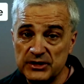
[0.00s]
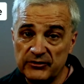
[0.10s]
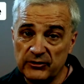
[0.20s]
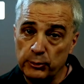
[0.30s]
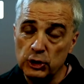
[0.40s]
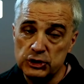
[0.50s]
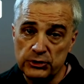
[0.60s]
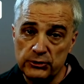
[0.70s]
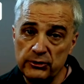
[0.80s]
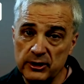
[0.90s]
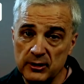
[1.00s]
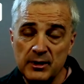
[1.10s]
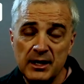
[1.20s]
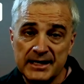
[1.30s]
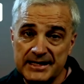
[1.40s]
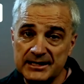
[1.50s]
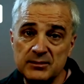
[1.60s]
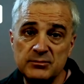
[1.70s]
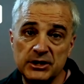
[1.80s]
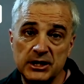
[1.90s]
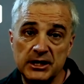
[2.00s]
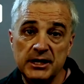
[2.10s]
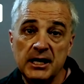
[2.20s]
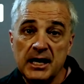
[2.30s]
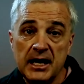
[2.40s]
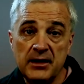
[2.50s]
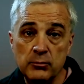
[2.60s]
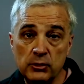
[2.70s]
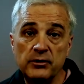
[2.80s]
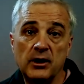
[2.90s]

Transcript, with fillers: have to push through them, get them done, and move